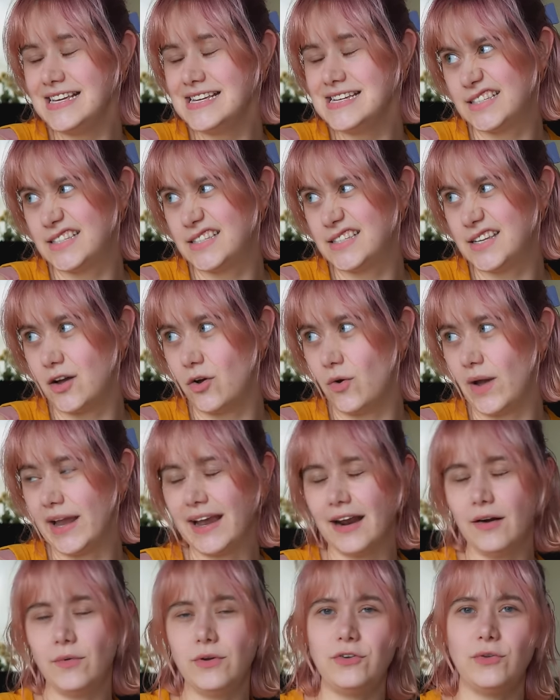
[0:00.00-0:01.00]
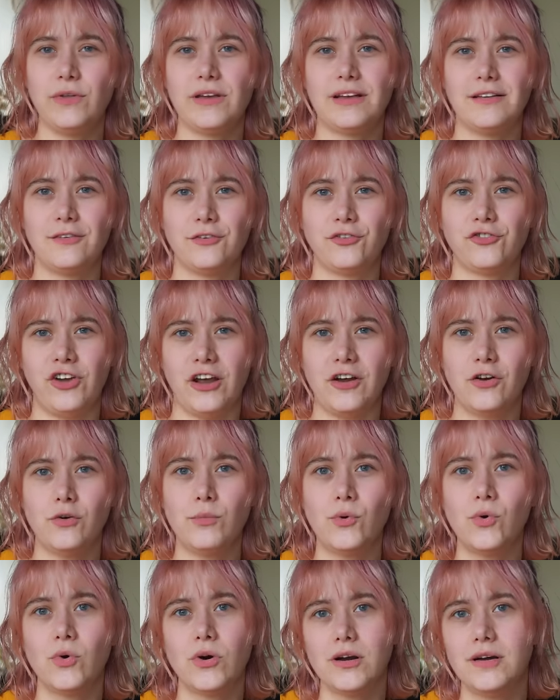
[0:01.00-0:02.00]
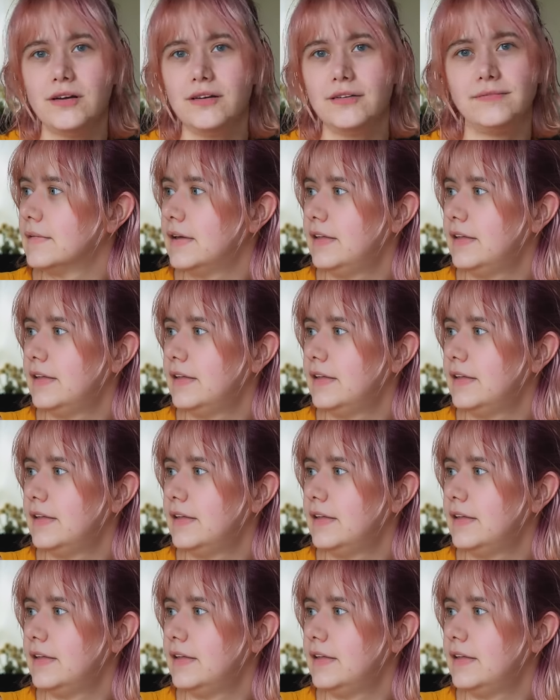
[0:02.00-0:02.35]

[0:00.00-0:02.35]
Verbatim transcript: so I kind of want to do like a little checkerboard.